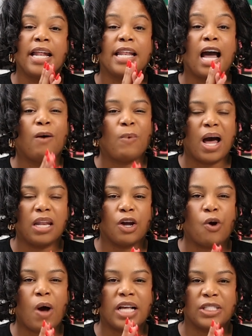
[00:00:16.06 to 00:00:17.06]
Now, a while
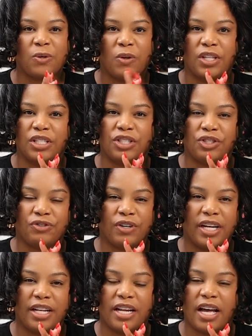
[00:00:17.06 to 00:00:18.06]
ago, I saw this
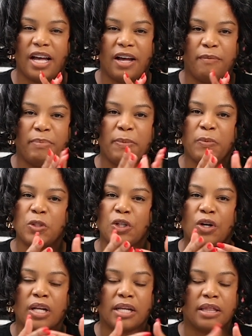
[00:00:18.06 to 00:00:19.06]
trend of people
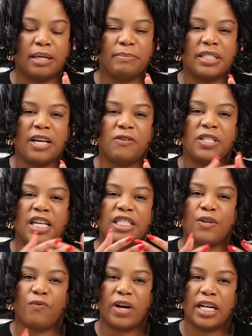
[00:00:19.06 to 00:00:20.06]
turning themselves
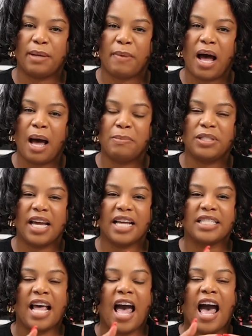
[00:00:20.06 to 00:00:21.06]
into random
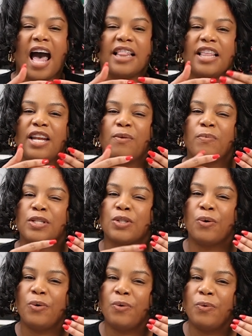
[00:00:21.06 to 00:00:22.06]
objects. I thought it was
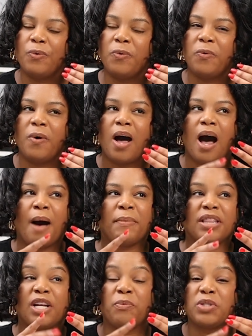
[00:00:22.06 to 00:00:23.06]
cool,
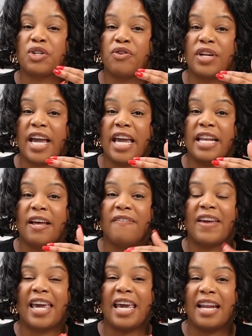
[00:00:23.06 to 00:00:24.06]
I thought it was
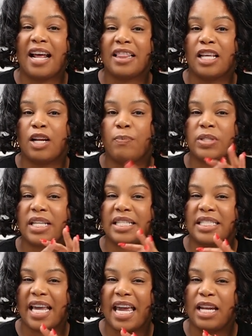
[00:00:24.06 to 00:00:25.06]
creative, and I thought it was
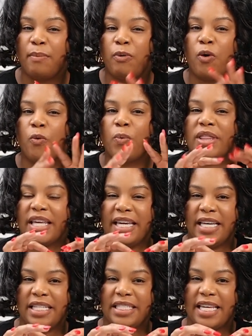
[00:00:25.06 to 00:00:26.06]
attainable with an
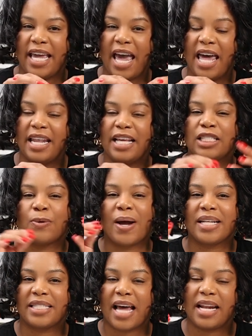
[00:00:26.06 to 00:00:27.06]
easy edit, so I
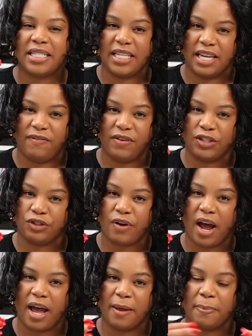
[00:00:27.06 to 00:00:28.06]
decided to give it a
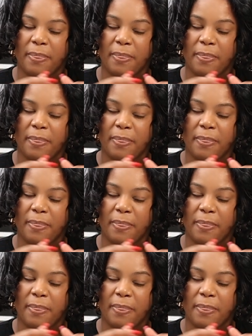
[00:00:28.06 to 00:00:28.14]
try.